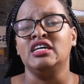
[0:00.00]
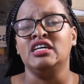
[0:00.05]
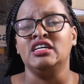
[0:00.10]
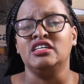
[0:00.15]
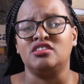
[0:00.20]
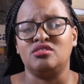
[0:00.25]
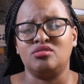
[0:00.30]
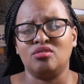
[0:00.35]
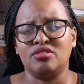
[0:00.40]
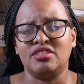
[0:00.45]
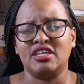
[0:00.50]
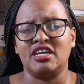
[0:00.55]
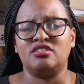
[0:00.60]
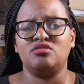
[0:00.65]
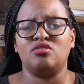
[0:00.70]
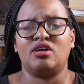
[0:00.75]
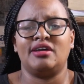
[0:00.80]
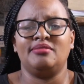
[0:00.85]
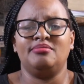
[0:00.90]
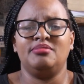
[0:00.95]
so that you
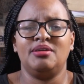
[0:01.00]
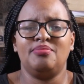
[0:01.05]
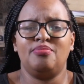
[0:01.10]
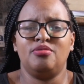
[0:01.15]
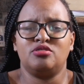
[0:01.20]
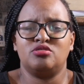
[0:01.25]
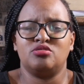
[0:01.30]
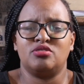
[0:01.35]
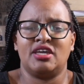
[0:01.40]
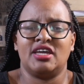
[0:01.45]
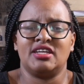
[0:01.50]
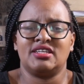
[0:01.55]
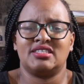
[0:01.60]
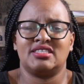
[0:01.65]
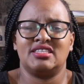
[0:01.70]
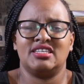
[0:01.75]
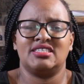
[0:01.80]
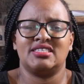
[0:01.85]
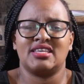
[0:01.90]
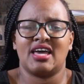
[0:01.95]
can be able to get
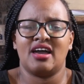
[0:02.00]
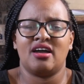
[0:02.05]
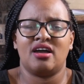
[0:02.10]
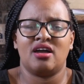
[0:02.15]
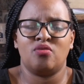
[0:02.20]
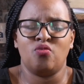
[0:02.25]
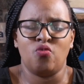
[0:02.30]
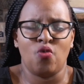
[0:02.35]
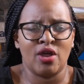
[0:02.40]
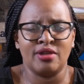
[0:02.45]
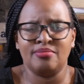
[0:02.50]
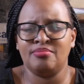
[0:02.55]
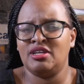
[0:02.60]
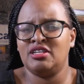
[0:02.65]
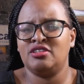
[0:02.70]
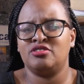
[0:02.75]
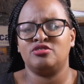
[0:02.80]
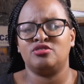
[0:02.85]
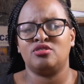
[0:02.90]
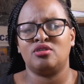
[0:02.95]
this $1
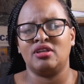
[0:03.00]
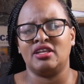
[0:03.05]
million?